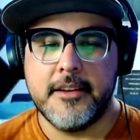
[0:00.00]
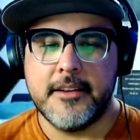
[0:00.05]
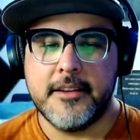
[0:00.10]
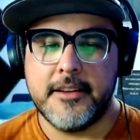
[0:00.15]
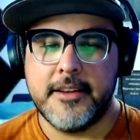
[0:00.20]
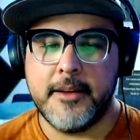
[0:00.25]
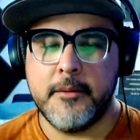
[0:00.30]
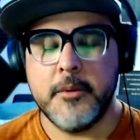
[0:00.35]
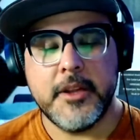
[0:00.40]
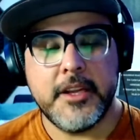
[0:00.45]

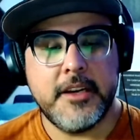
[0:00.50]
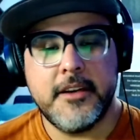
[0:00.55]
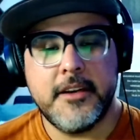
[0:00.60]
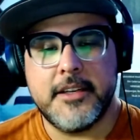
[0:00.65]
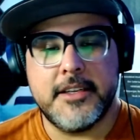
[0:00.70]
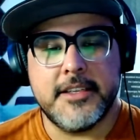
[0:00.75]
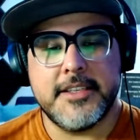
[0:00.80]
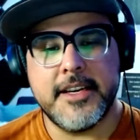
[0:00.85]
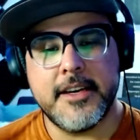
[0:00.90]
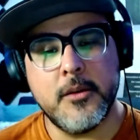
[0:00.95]
They really
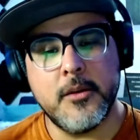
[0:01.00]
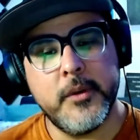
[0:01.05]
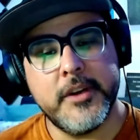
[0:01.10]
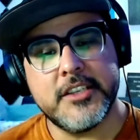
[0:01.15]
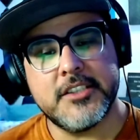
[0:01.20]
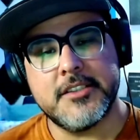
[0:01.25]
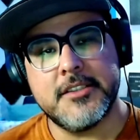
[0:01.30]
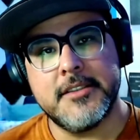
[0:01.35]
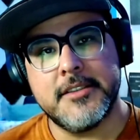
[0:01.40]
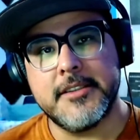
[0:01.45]
couldn't tell
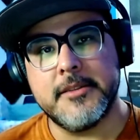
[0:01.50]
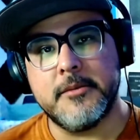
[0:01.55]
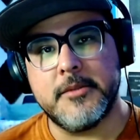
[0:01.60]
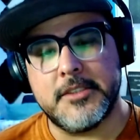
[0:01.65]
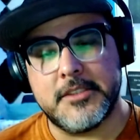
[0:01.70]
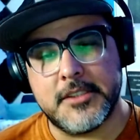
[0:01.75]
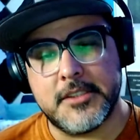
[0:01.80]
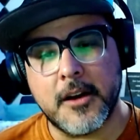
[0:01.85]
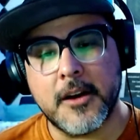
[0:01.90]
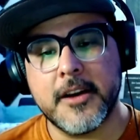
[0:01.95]
which since it was
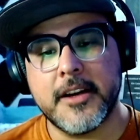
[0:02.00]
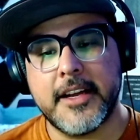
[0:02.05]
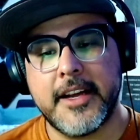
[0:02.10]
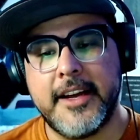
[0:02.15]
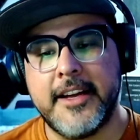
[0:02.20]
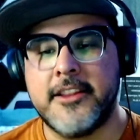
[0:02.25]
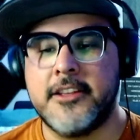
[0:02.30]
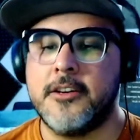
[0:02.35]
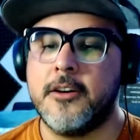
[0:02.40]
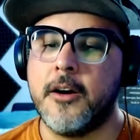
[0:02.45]
dark
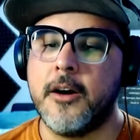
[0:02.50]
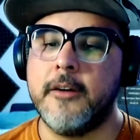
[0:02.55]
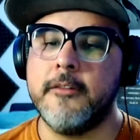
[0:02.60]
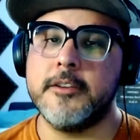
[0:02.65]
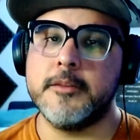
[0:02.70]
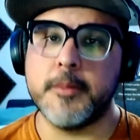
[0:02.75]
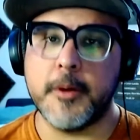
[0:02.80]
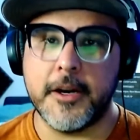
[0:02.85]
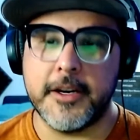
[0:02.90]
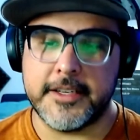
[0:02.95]
and the car was
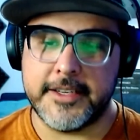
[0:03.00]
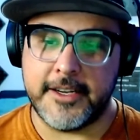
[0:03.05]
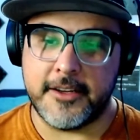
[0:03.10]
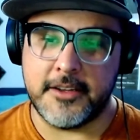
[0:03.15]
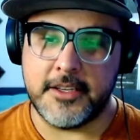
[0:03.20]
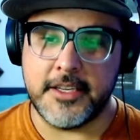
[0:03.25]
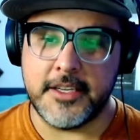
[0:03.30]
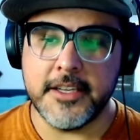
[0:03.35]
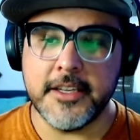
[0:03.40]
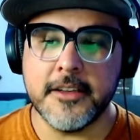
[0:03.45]
parked down
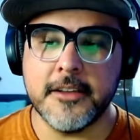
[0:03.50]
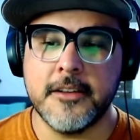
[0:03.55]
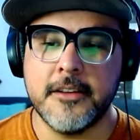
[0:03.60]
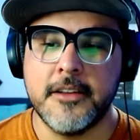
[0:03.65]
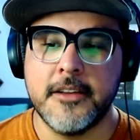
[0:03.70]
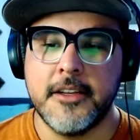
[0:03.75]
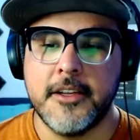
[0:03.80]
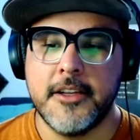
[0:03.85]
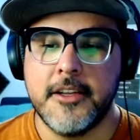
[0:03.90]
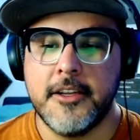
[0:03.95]
the hill.
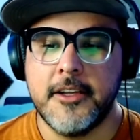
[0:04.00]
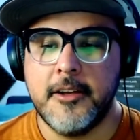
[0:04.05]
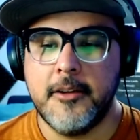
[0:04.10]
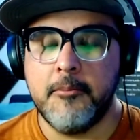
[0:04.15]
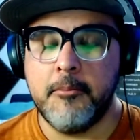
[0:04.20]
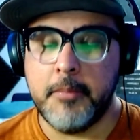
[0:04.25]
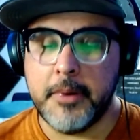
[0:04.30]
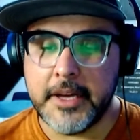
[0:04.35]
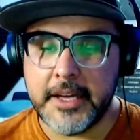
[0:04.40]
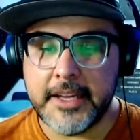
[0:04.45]

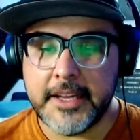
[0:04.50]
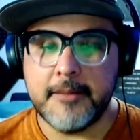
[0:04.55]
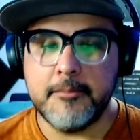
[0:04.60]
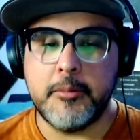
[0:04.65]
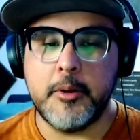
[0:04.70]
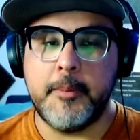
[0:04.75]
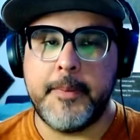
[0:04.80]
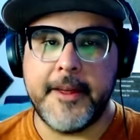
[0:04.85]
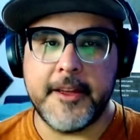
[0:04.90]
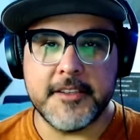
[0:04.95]
But
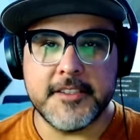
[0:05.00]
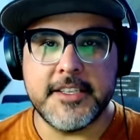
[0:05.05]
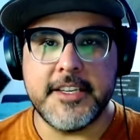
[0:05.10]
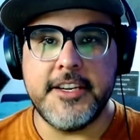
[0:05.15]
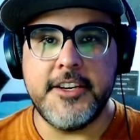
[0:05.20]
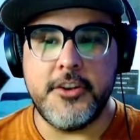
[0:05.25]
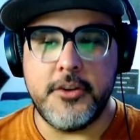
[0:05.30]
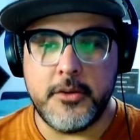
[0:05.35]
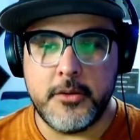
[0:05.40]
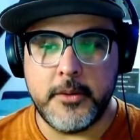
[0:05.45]
Popelski
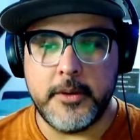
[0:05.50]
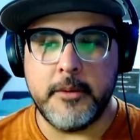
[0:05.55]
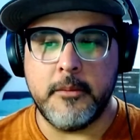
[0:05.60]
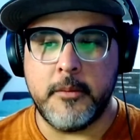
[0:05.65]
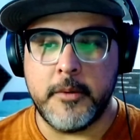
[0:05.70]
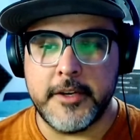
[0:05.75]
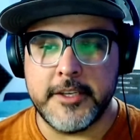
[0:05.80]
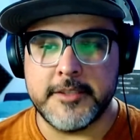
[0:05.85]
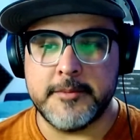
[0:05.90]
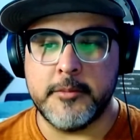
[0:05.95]
knew it
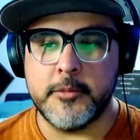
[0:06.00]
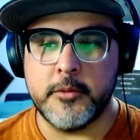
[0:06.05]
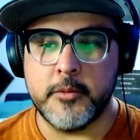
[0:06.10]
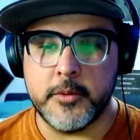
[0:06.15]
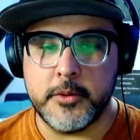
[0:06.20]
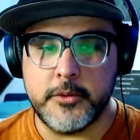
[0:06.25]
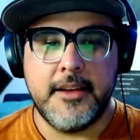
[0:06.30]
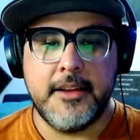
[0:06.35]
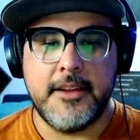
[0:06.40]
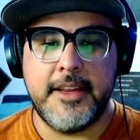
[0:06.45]
was
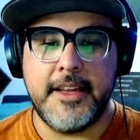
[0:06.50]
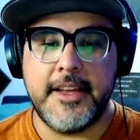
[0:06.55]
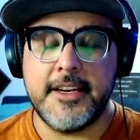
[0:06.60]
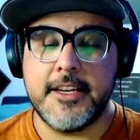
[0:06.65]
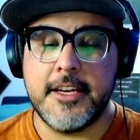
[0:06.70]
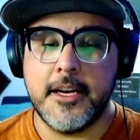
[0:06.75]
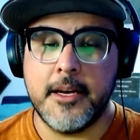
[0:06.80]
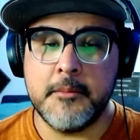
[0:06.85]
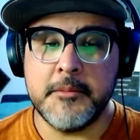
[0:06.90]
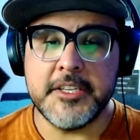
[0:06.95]
maroon. They had
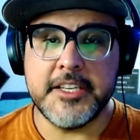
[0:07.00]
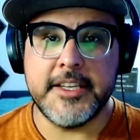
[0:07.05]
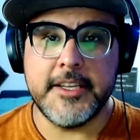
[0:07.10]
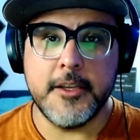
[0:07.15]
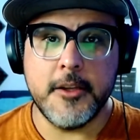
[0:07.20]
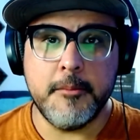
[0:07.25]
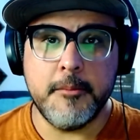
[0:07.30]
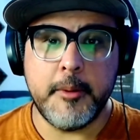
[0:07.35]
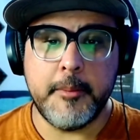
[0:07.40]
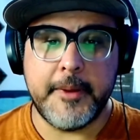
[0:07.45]
come to
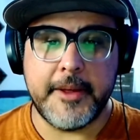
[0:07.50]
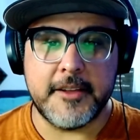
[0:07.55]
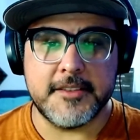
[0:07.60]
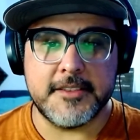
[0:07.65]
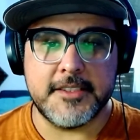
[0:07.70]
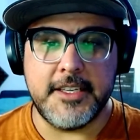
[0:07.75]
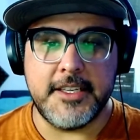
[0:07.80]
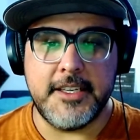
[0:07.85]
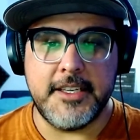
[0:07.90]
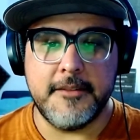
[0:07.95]
kill
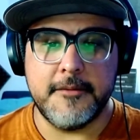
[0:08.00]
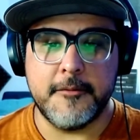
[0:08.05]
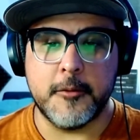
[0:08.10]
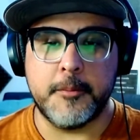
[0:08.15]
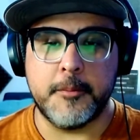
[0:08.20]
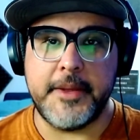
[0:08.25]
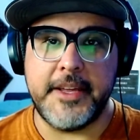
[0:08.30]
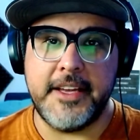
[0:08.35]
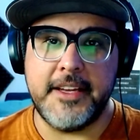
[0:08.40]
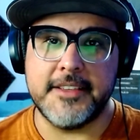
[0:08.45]
Popelski for
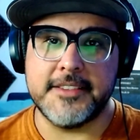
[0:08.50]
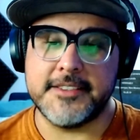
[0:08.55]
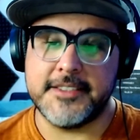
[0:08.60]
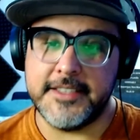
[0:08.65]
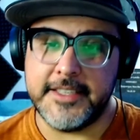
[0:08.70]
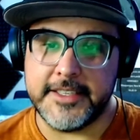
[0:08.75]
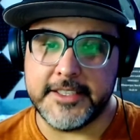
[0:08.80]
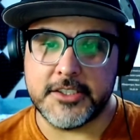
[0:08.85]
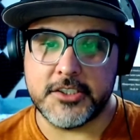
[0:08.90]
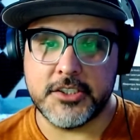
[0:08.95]
being a
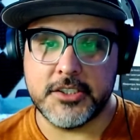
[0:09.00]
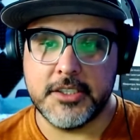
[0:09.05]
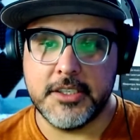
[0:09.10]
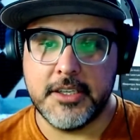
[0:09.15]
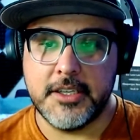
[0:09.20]
snitch.